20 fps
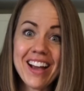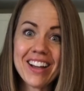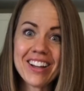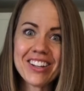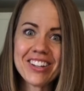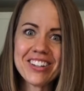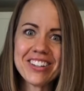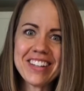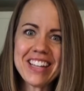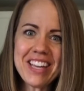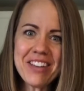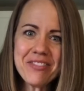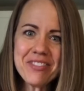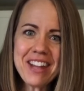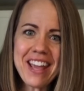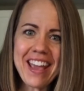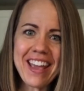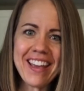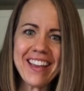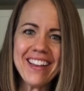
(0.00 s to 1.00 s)
Good
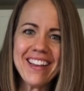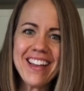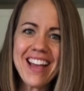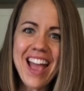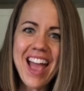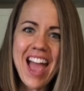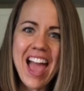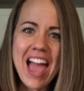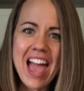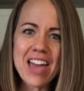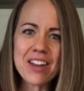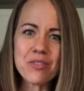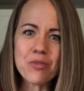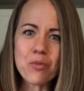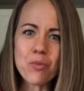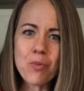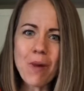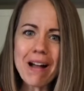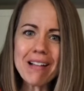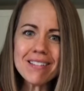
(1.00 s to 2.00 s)
evening and
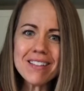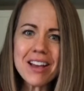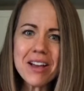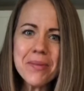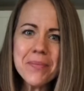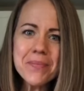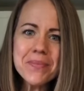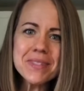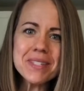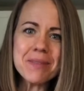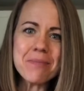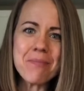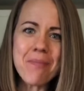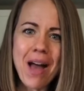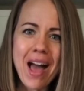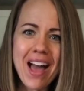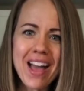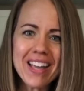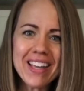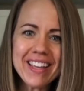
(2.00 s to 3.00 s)
welcome to
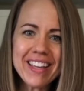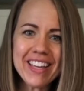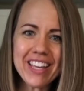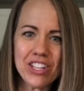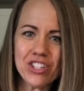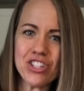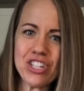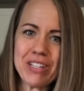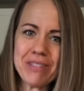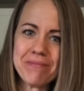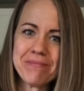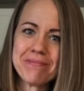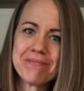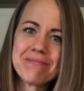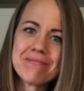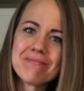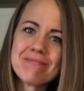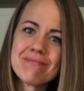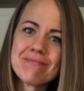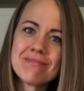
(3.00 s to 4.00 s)
my kitchen,
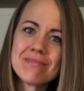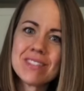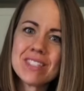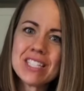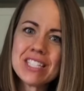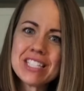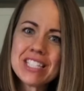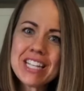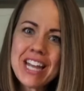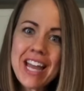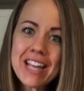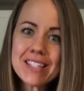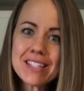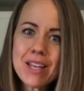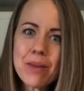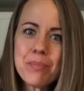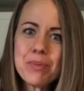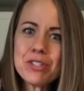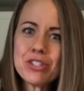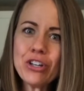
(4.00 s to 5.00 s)
to tonight's
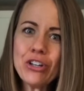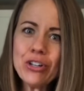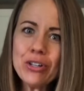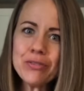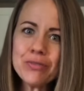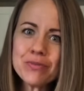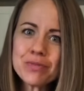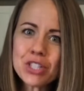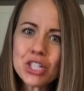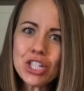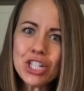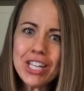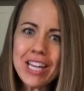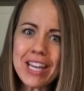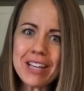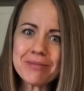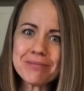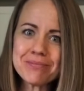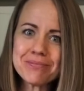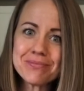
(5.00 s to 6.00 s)
episode of
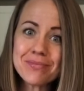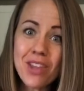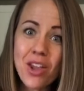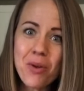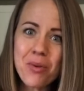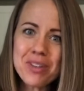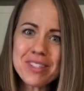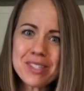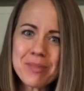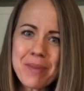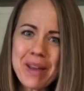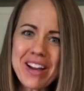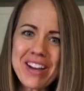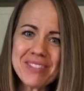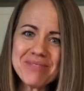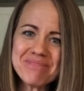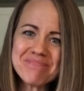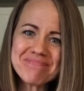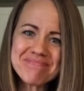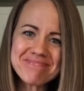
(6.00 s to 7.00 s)
Cooking with Tamara.
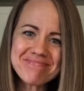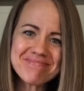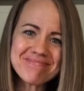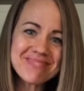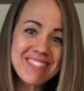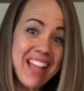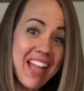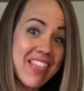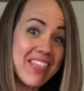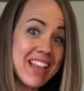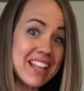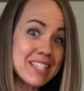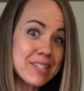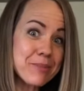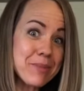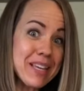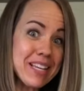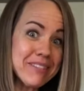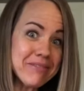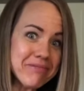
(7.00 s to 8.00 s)
That's
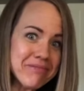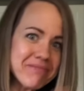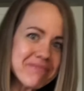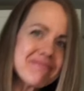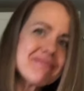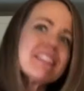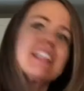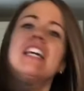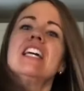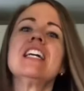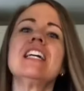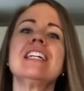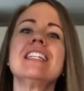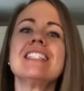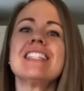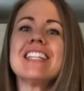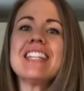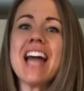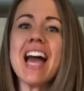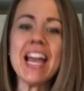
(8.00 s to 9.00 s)
me.
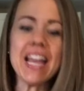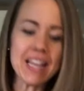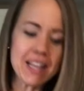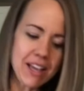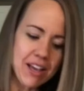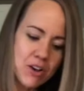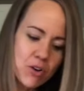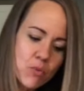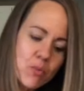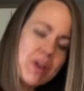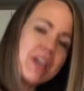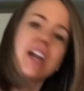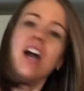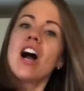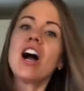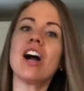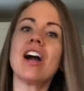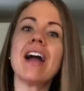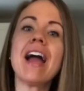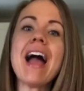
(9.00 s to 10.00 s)
Tonight we
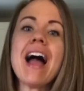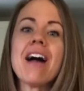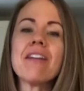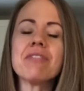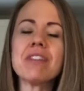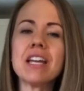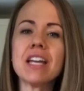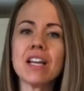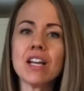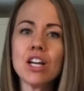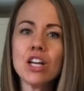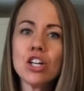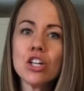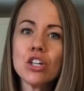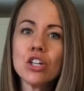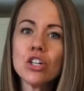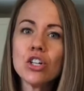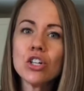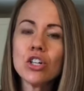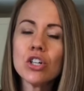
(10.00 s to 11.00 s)
are having
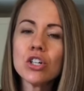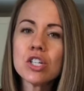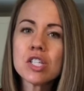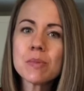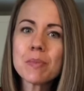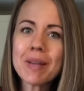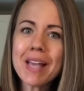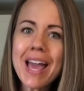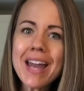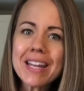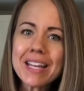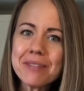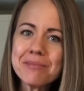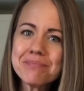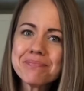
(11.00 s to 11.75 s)
spaghetti.